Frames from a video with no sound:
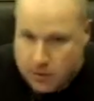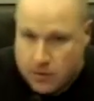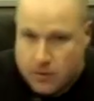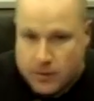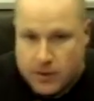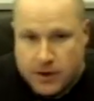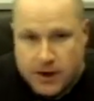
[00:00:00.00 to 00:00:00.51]

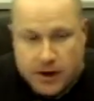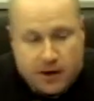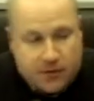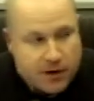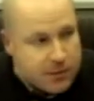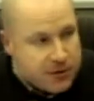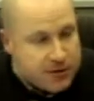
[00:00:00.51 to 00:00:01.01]
We now
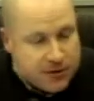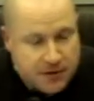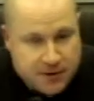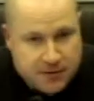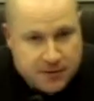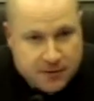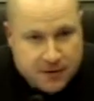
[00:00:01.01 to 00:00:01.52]
have
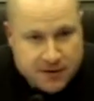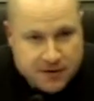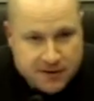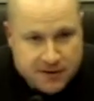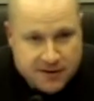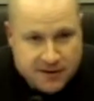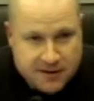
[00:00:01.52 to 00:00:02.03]
opportunity for any
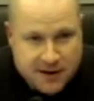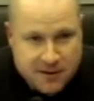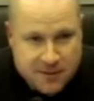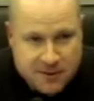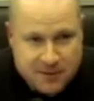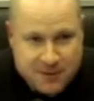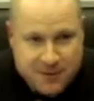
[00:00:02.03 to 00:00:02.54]
citizen comment for